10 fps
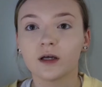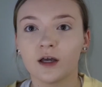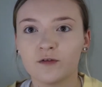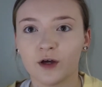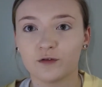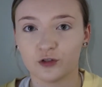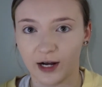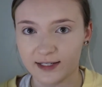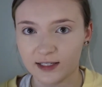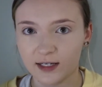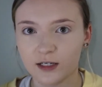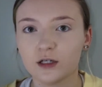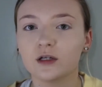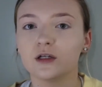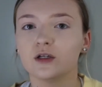if you have dry
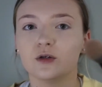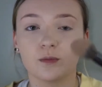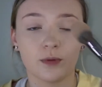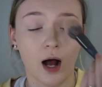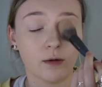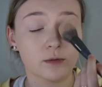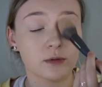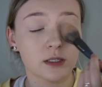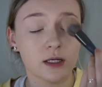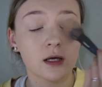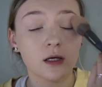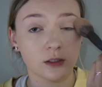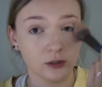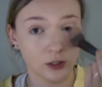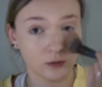skin, you probably
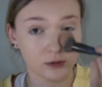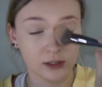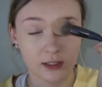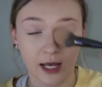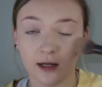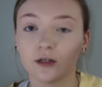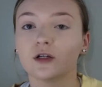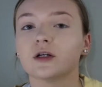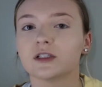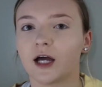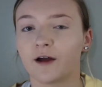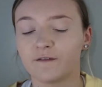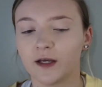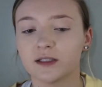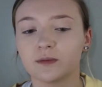don't set your entire
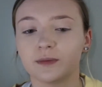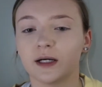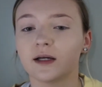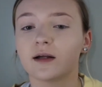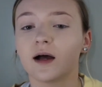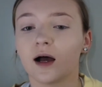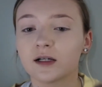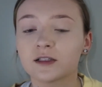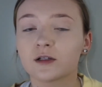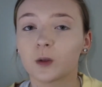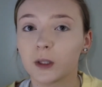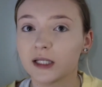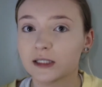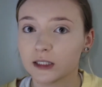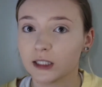face, but us
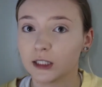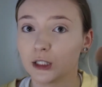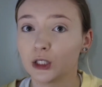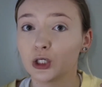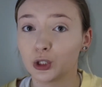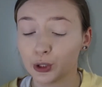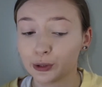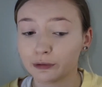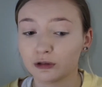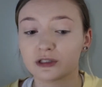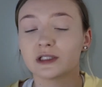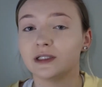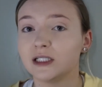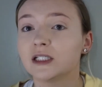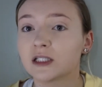oily skin girls
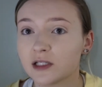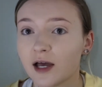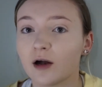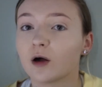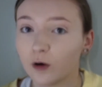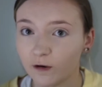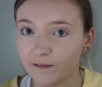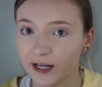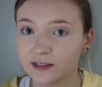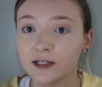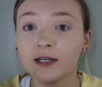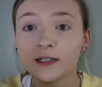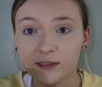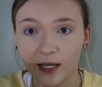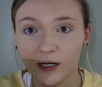need to set our whole face.
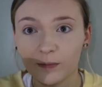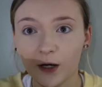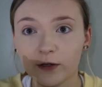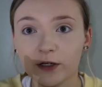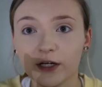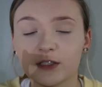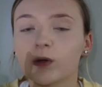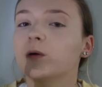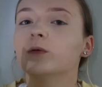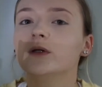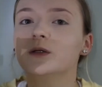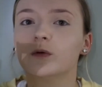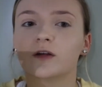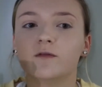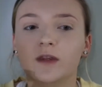Setting powder is probably
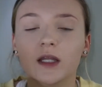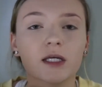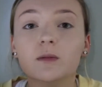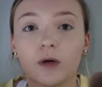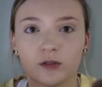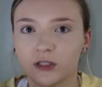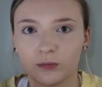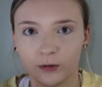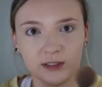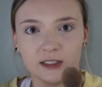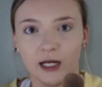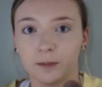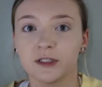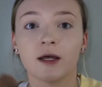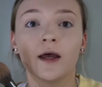one of the most important
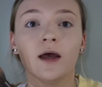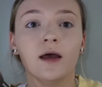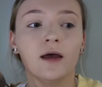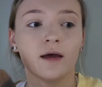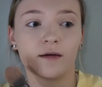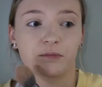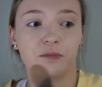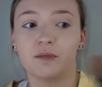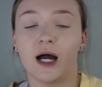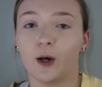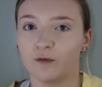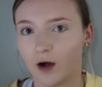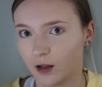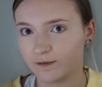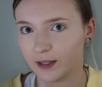steps out of
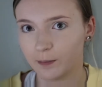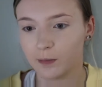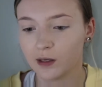all of them.